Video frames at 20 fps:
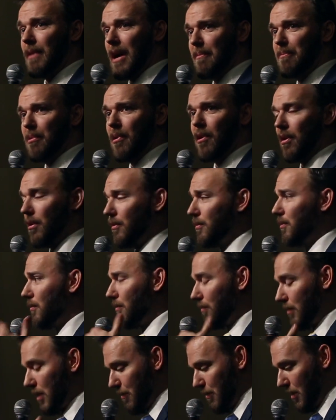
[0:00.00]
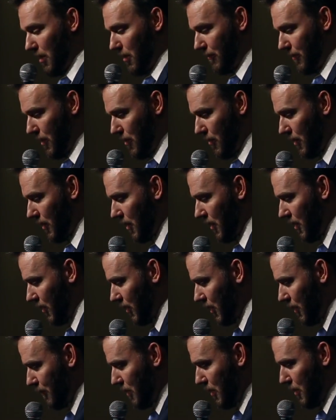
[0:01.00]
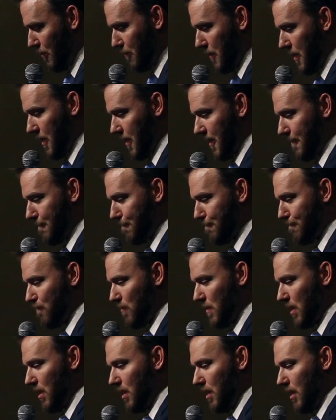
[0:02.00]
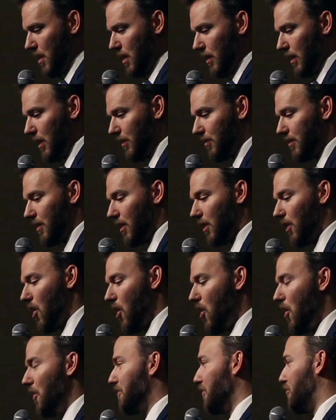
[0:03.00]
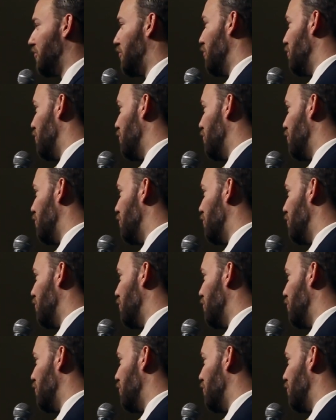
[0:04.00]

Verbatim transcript: my part, so give me your vote again. Give me your money. Listen, the law is a